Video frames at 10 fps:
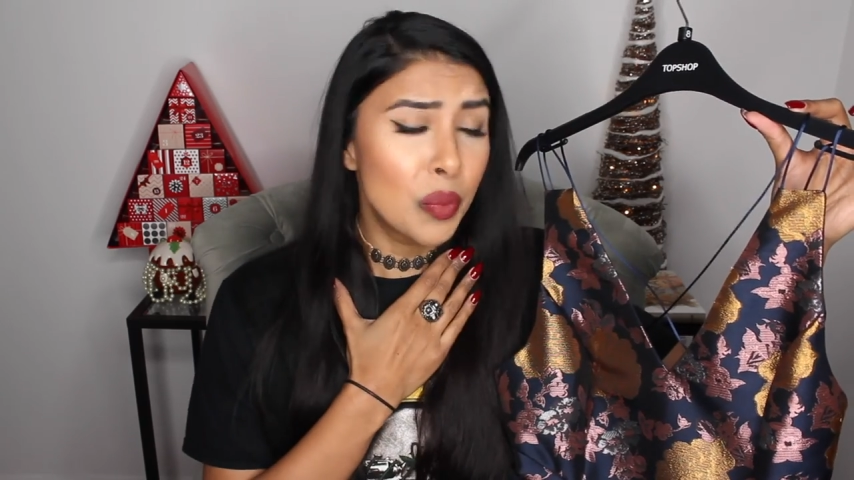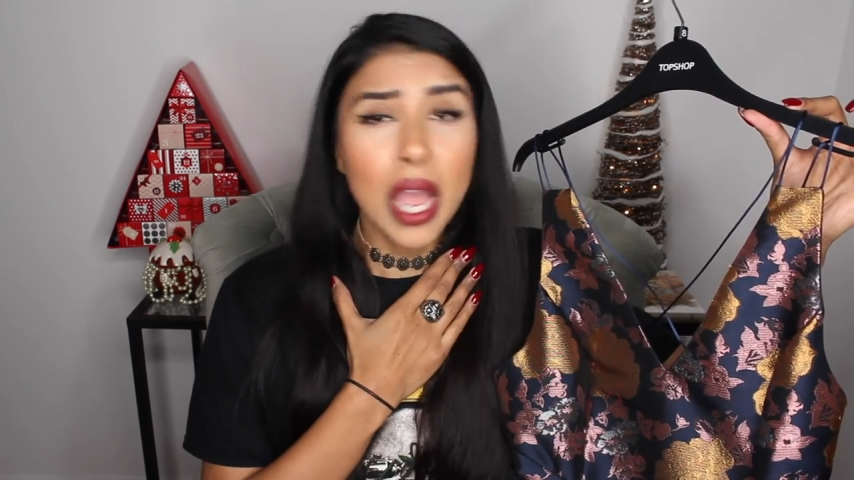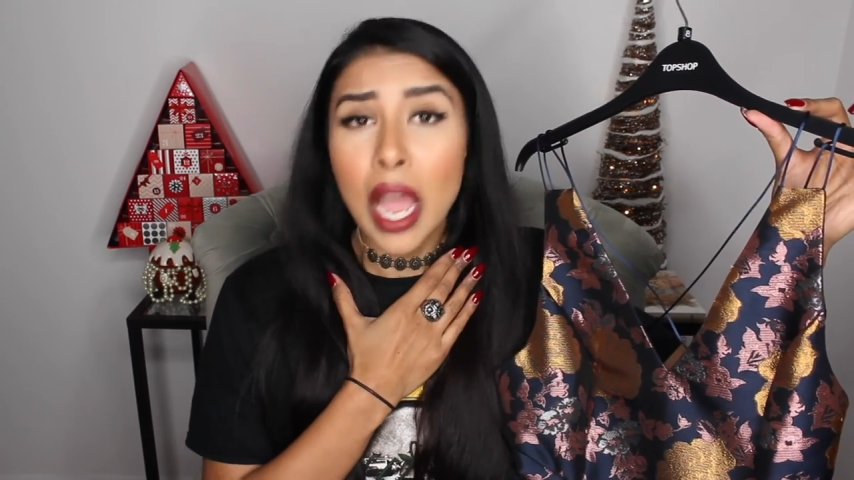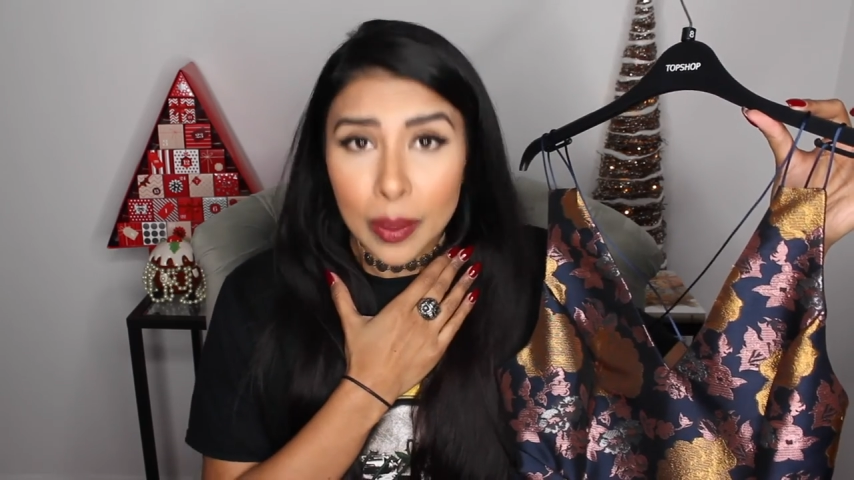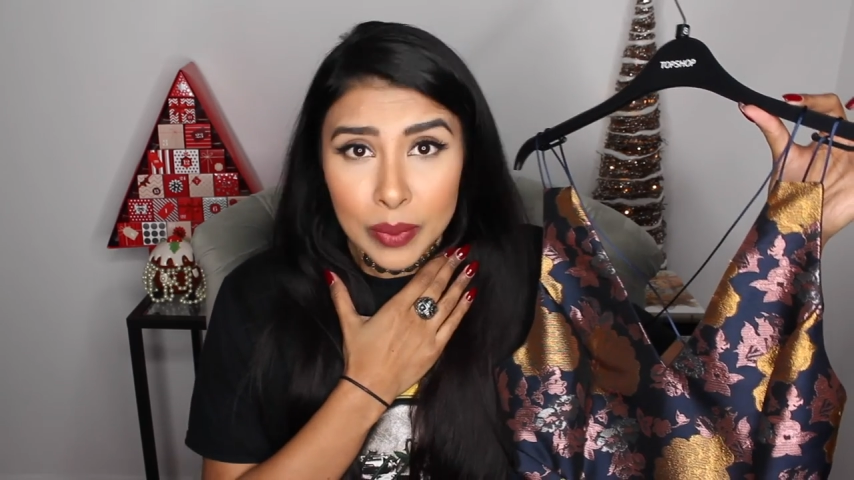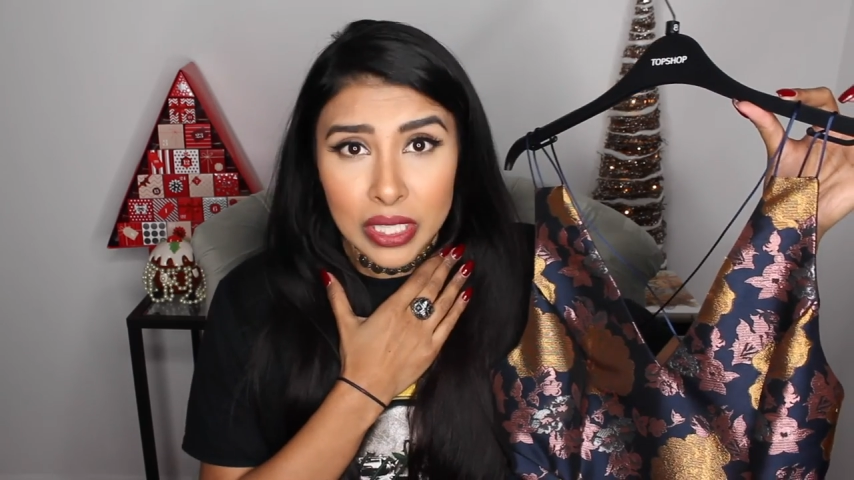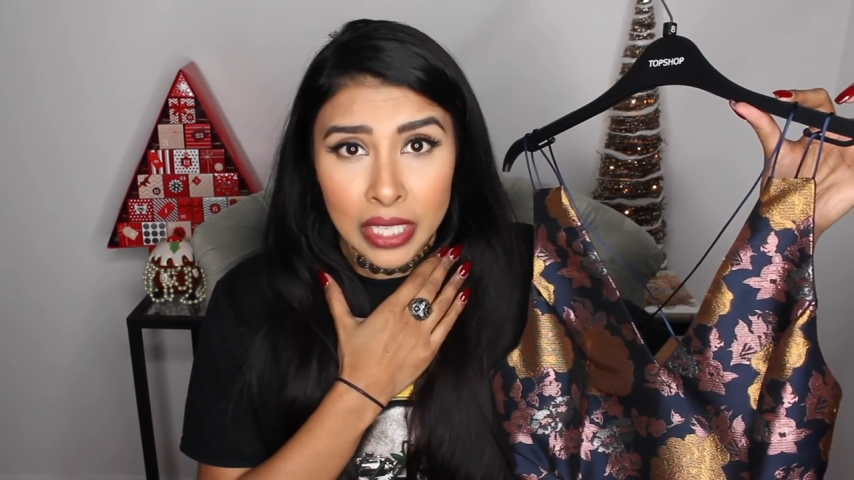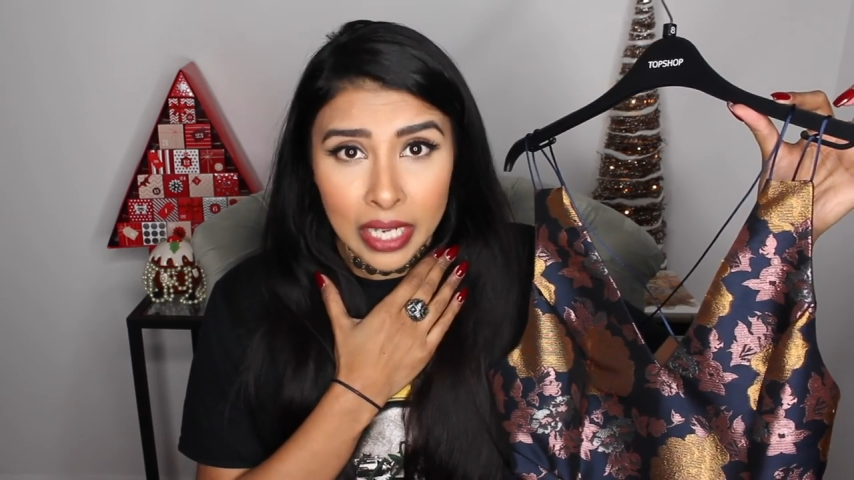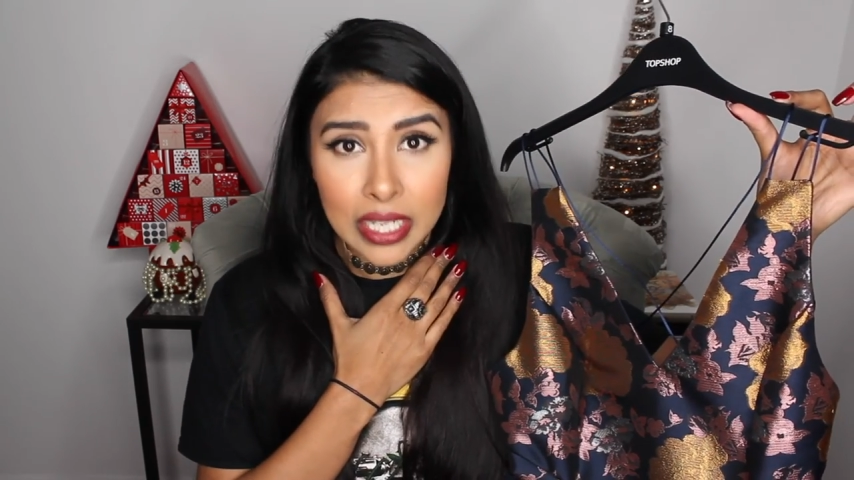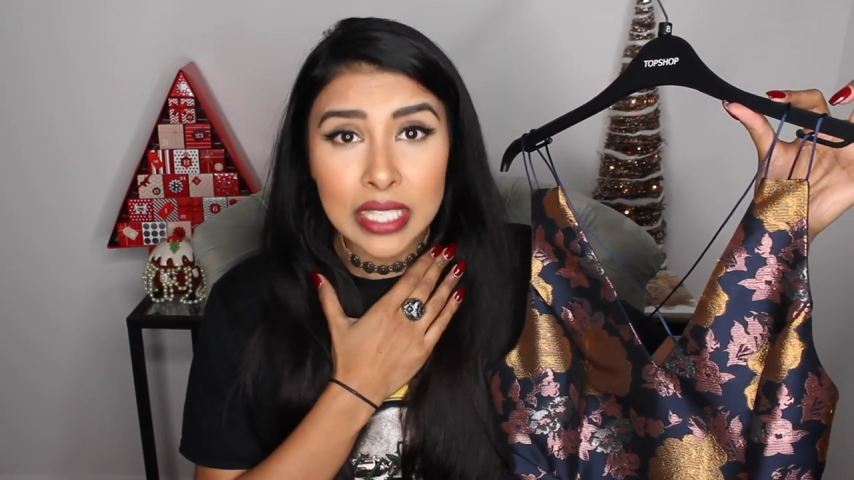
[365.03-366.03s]
perhaps a
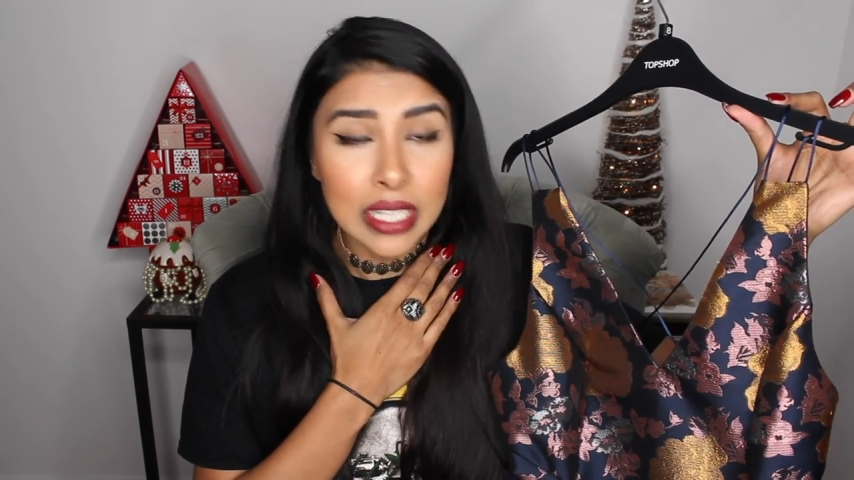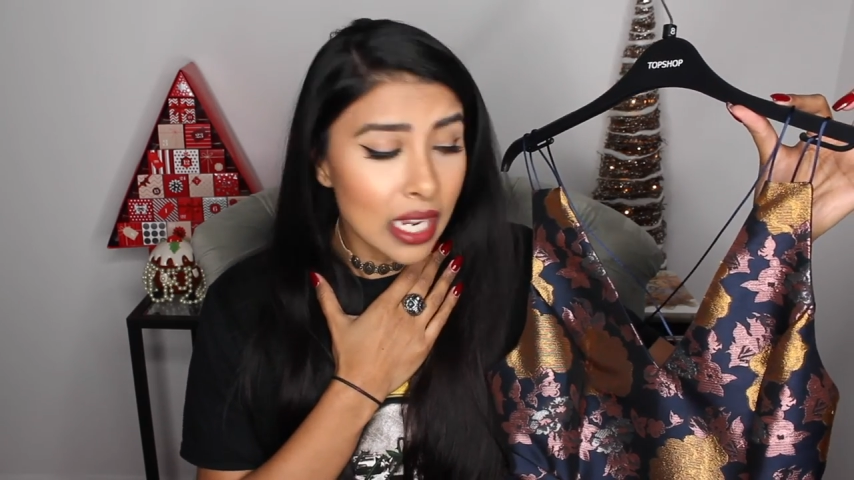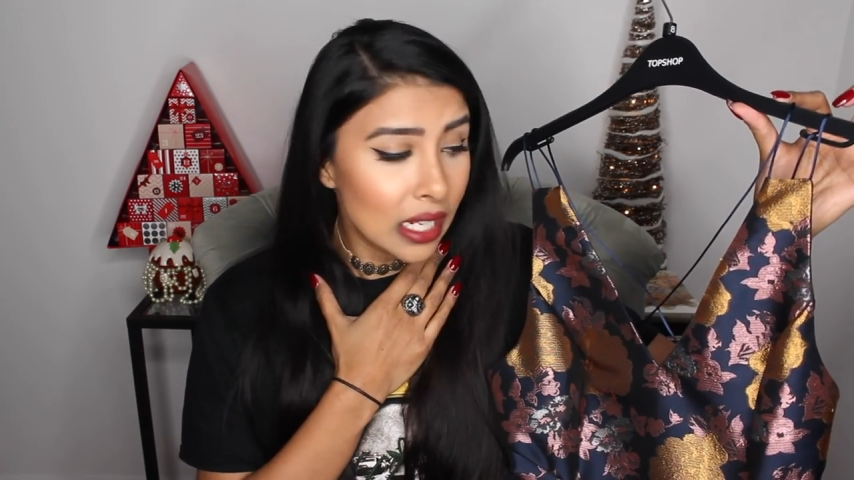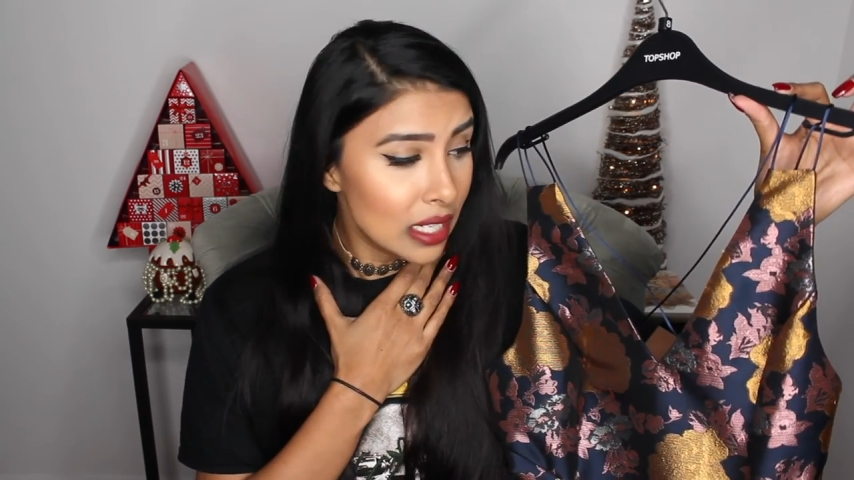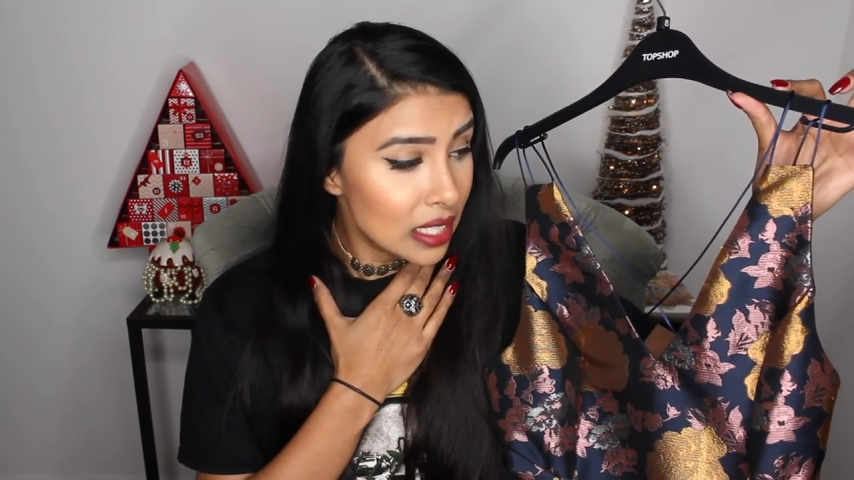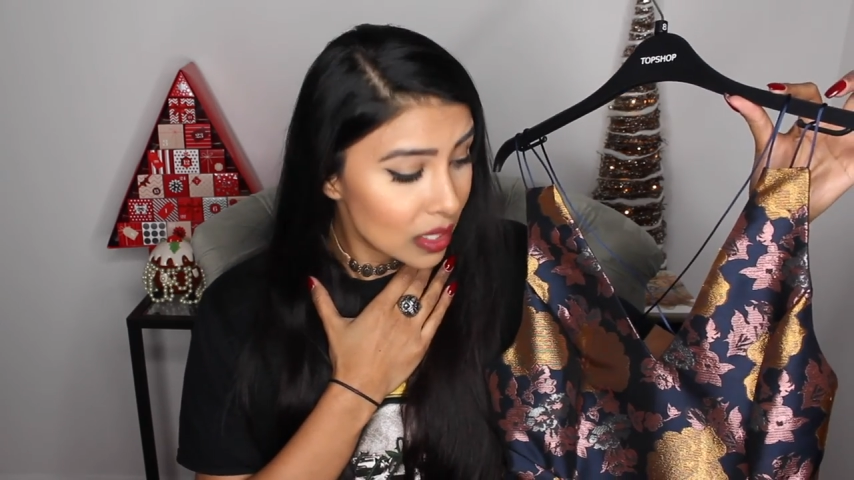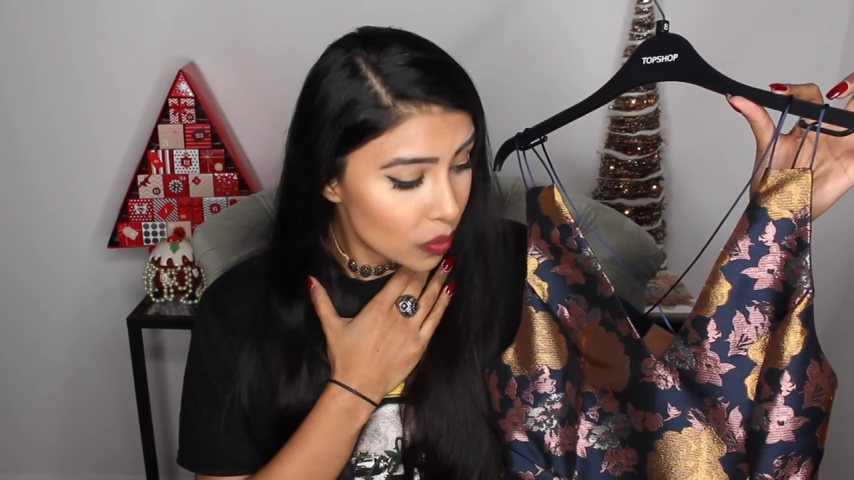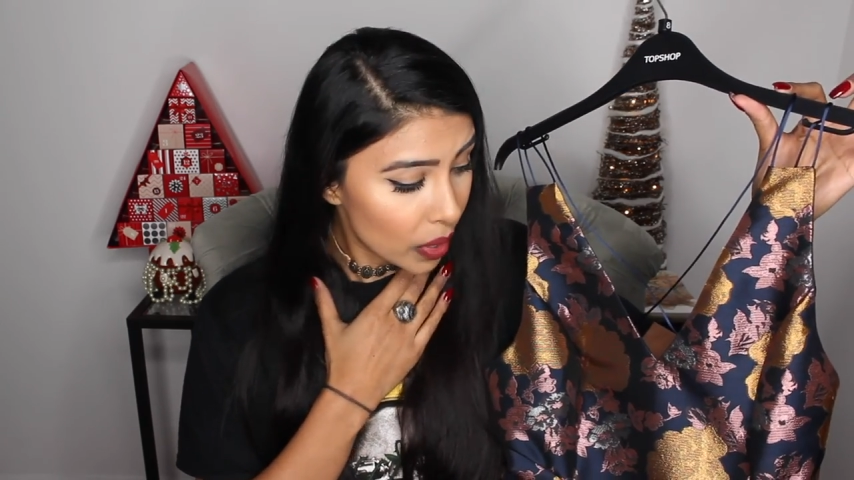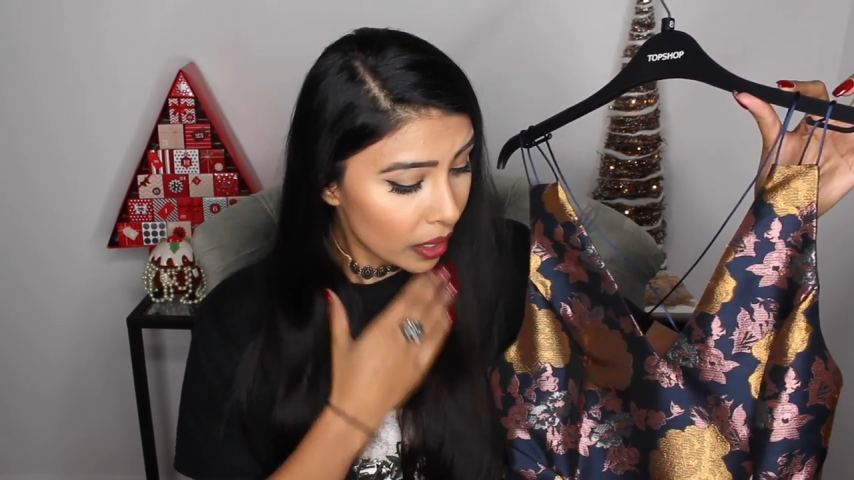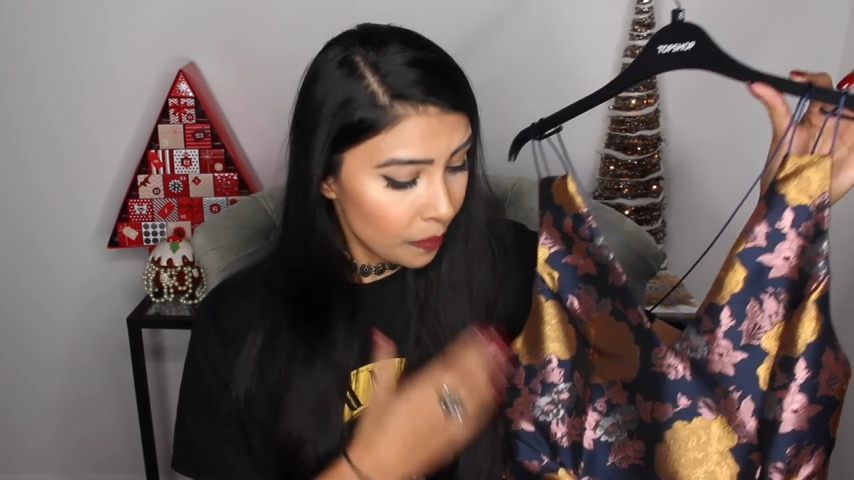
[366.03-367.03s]
nice necklace as
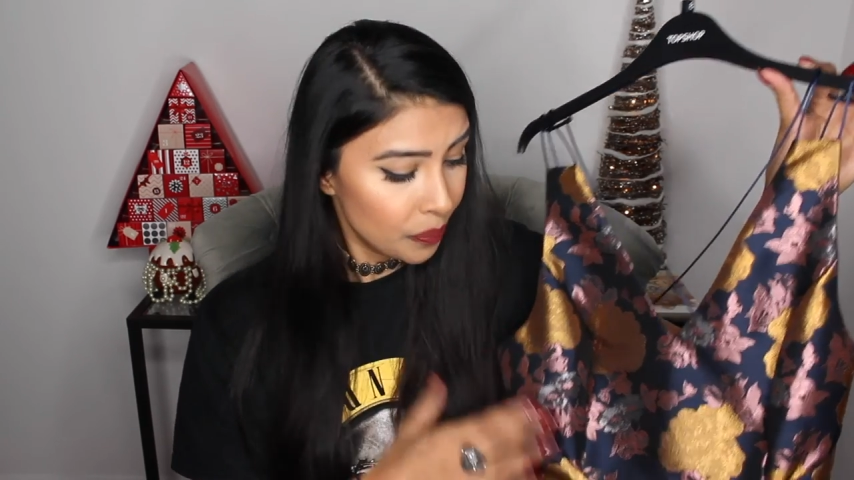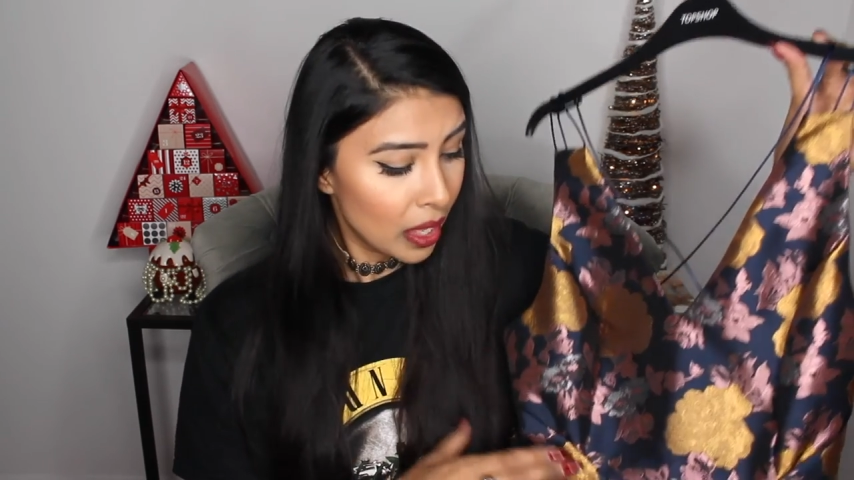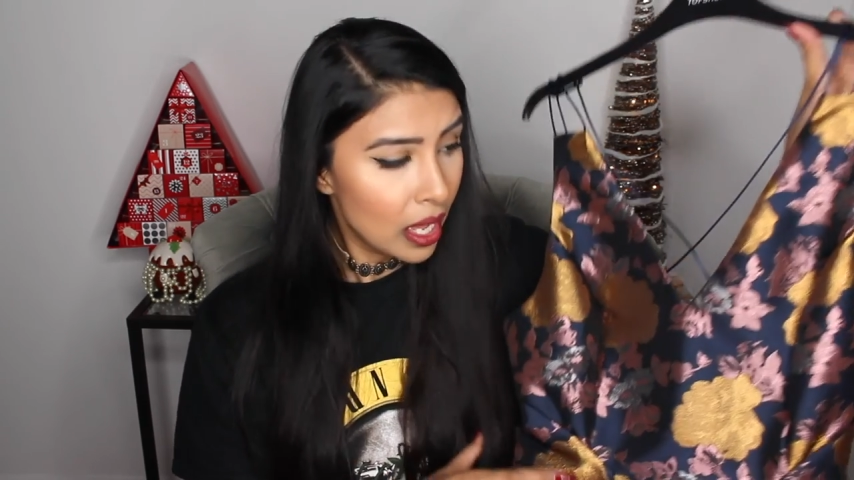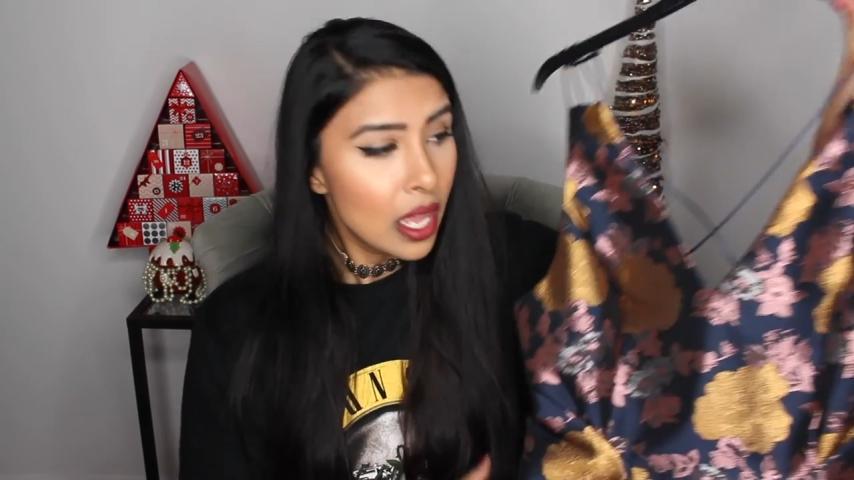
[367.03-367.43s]
well.